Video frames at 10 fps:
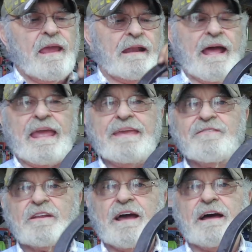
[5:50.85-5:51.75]
And I
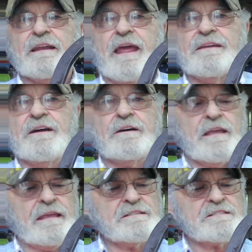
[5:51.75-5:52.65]
even got and
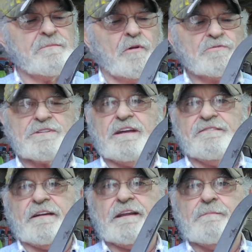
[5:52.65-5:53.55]
dug in some old
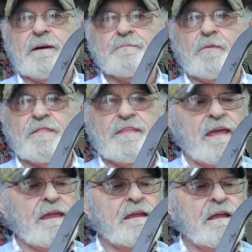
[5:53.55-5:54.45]
stuff and come up with
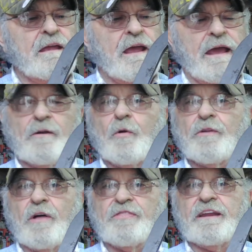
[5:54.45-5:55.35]
an
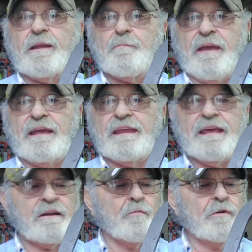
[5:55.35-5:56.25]
old authentic
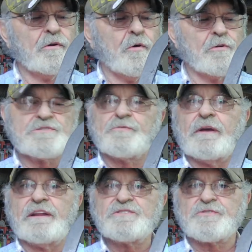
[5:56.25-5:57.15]
pan-headed, real coarse
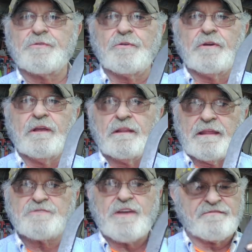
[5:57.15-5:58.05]
threaded screw
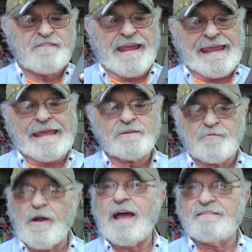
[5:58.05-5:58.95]
that you have to hand
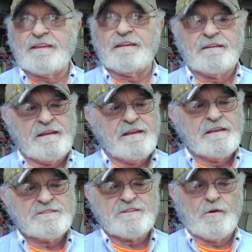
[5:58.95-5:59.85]
drive in.
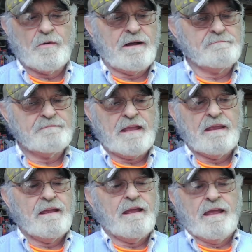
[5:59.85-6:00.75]
So
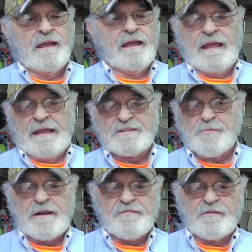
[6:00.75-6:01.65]
it's
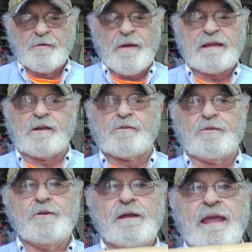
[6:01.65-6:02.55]
ready for the wrecking
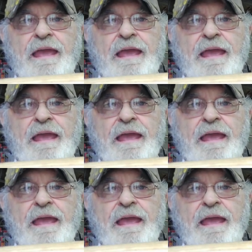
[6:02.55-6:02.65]
crew.